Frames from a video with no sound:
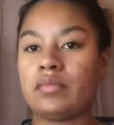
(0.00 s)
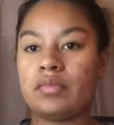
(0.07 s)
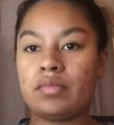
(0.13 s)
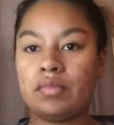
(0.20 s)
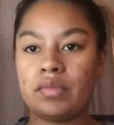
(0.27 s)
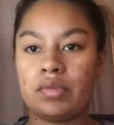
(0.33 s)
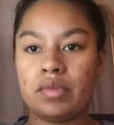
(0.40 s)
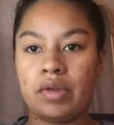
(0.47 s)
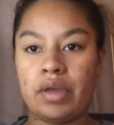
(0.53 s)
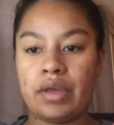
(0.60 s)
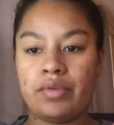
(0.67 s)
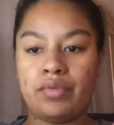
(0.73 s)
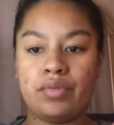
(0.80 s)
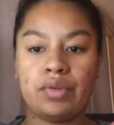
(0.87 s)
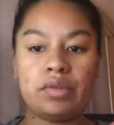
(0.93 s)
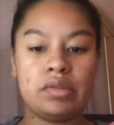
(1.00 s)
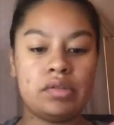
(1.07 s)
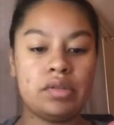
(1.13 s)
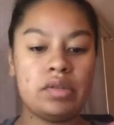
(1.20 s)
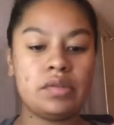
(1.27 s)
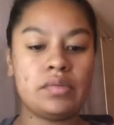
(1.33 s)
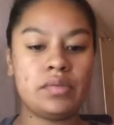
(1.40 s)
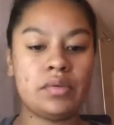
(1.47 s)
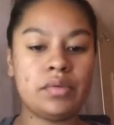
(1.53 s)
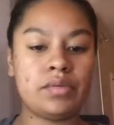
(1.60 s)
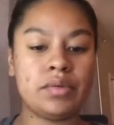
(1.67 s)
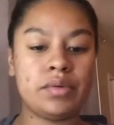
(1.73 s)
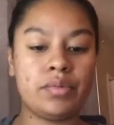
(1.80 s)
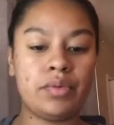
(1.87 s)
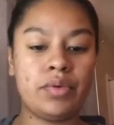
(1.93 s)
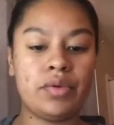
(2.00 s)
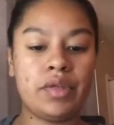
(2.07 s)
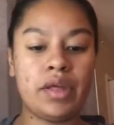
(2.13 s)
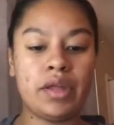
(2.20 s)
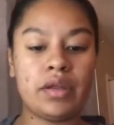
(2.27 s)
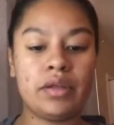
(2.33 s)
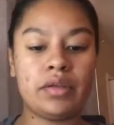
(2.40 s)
So I have 1 teaspoon. I'm going to pour that